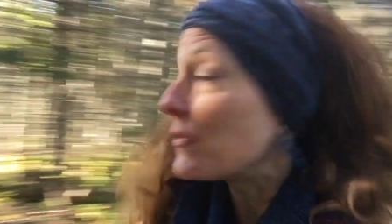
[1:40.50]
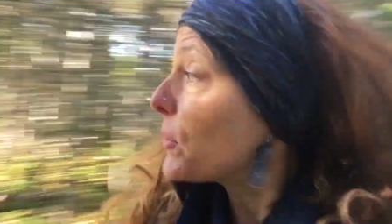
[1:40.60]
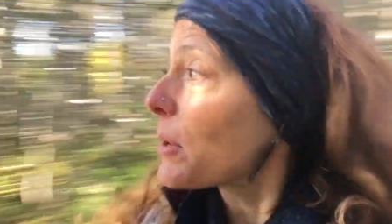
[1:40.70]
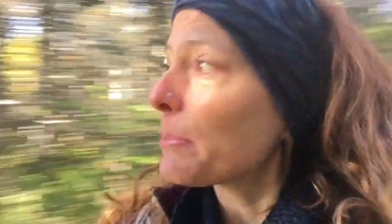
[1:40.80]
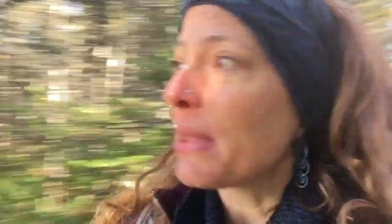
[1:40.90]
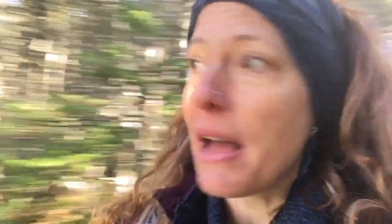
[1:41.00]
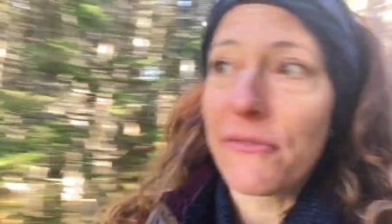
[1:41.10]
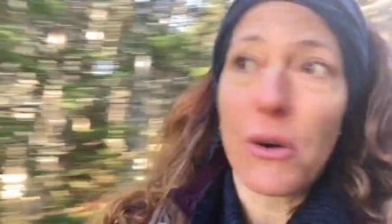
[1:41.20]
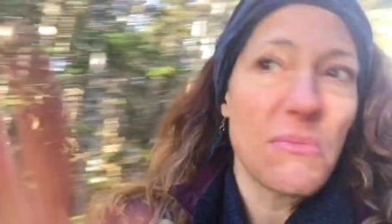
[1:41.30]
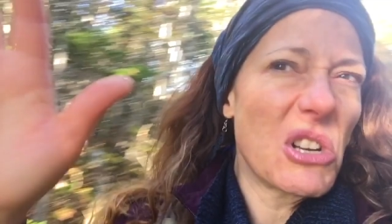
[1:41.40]
a viewing
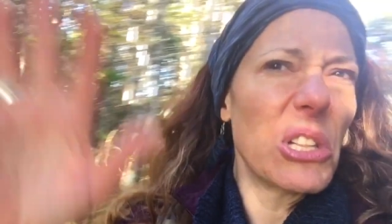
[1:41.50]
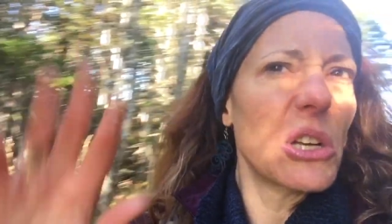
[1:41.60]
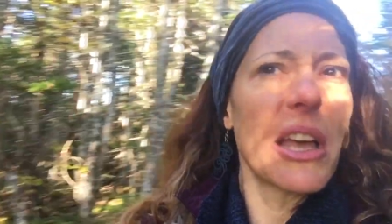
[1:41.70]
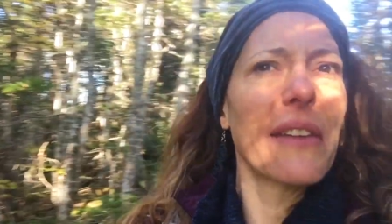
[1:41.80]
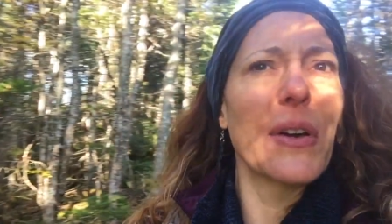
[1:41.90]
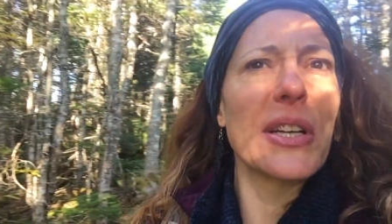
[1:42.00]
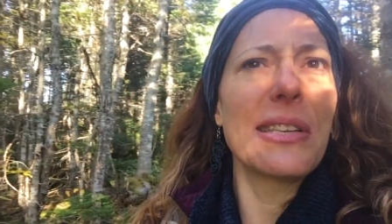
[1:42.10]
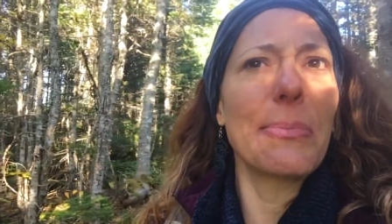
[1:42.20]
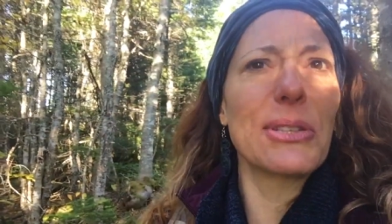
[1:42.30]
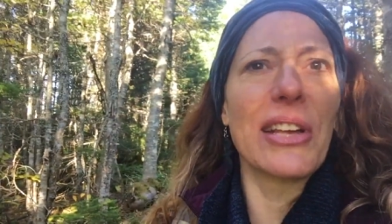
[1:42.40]
platform. Just looked like a very
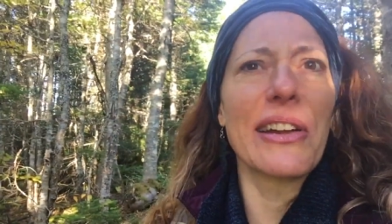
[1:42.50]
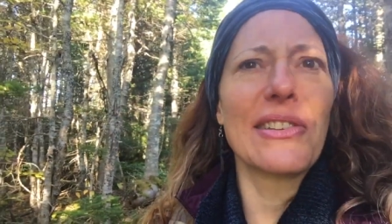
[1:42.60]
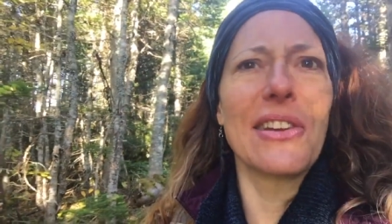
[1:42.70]
simple set of